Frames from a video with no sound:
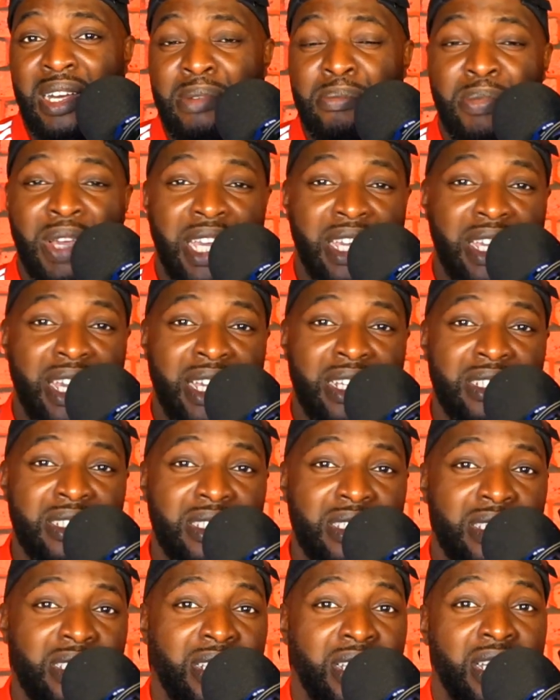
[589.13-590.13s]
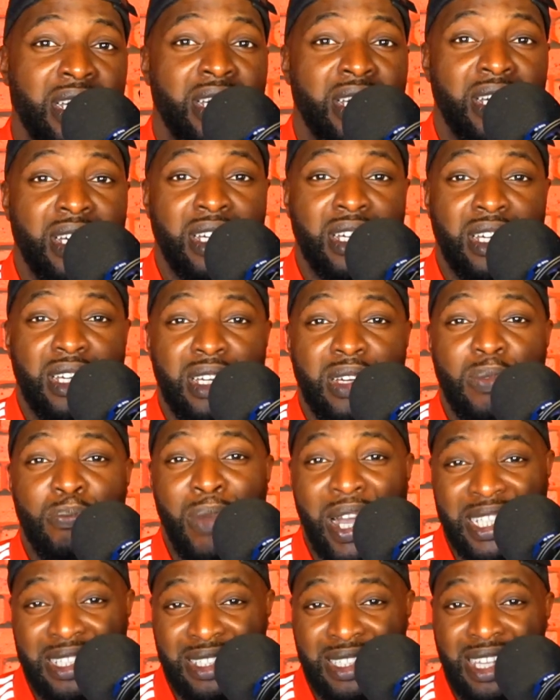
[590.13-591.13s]
against
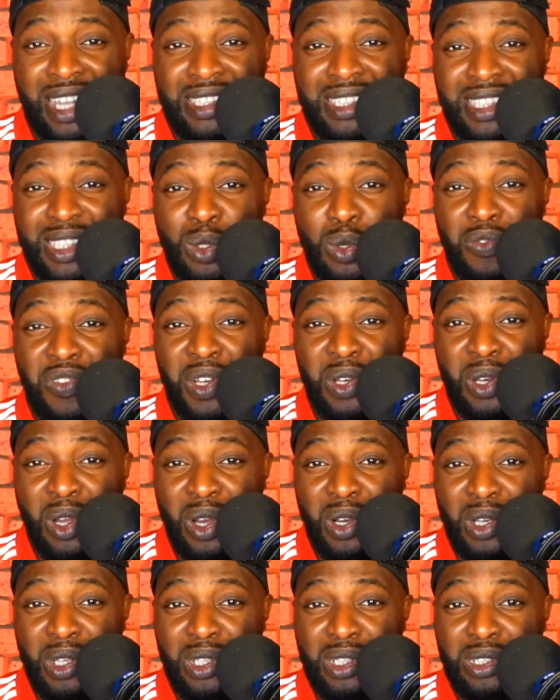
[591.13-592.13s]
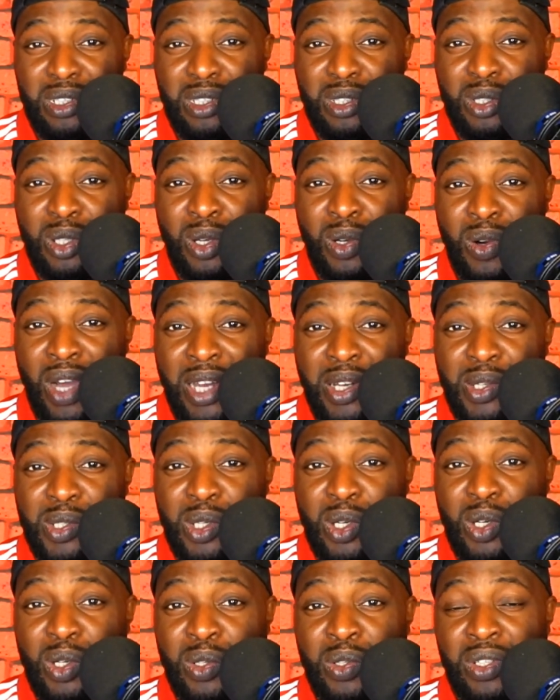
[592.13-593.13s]
Manchester City with a knock, so I don't
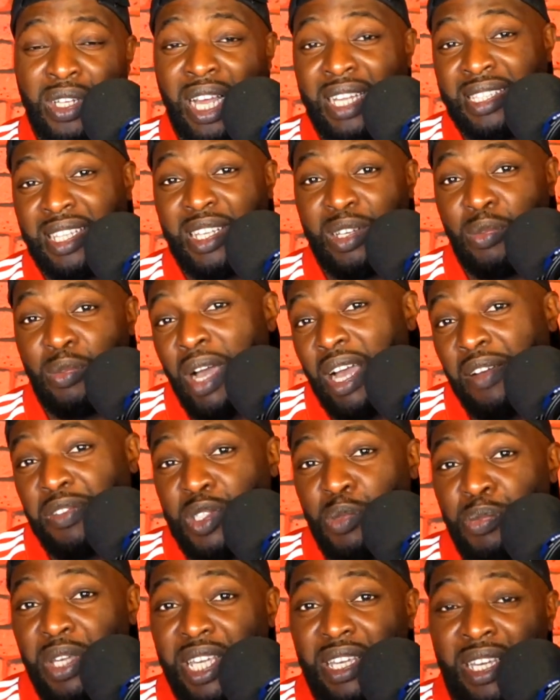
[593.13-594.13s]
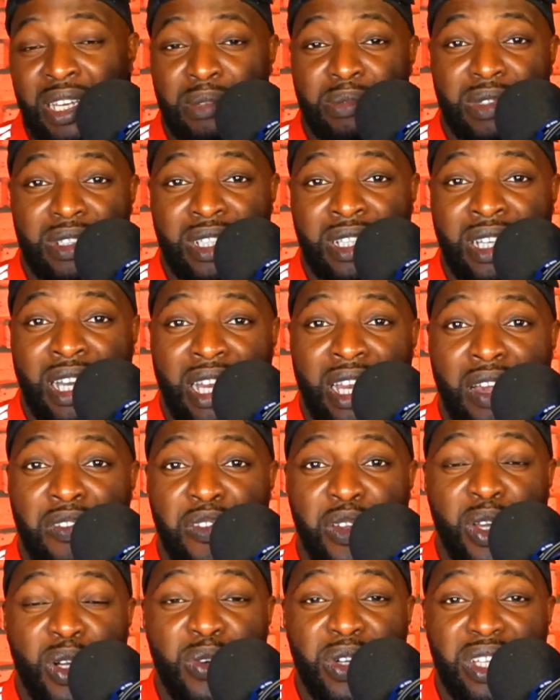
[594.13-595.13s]
know. I think it might have to be
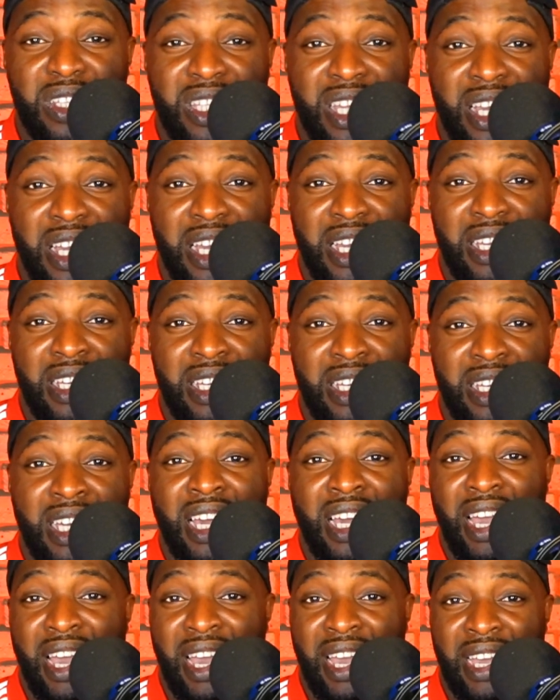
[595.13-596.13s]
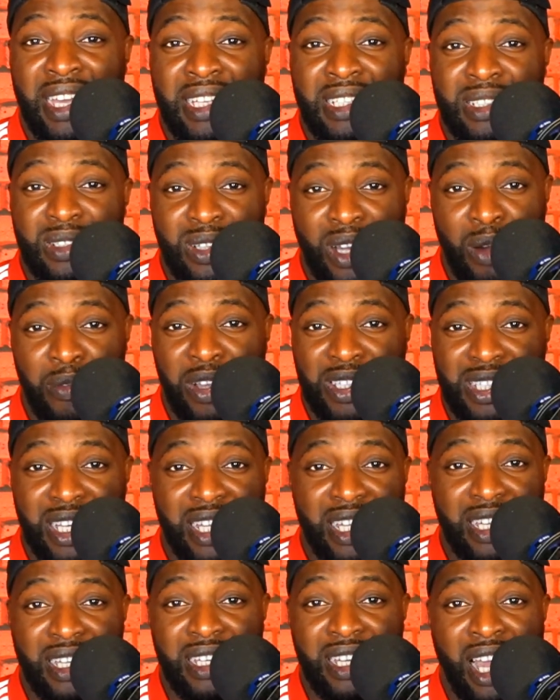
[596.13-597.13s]
Calafiori there, and
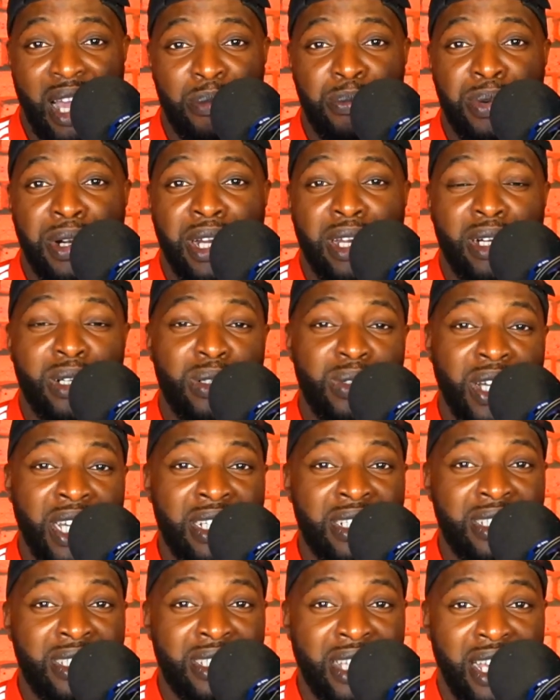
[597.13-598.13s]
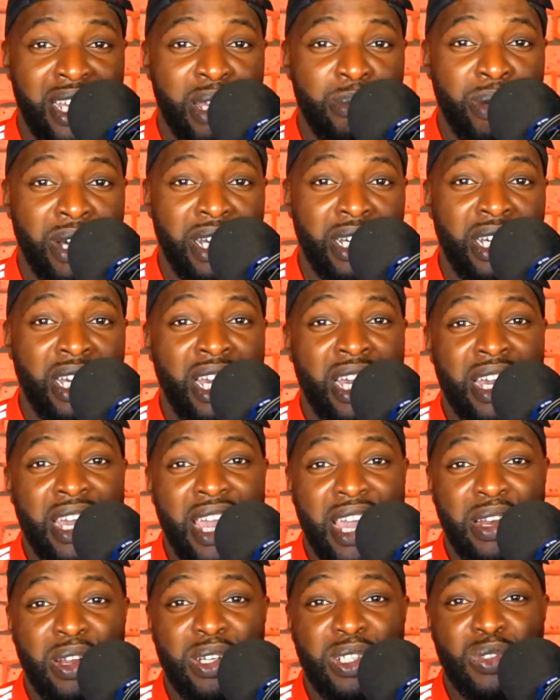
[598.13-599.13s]
obviously Gabriel and Saliba.
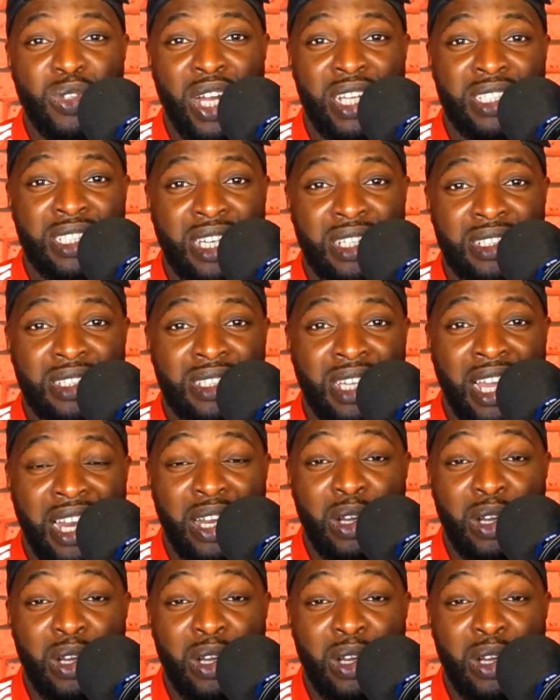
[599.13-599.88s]
And on the right-hand side, I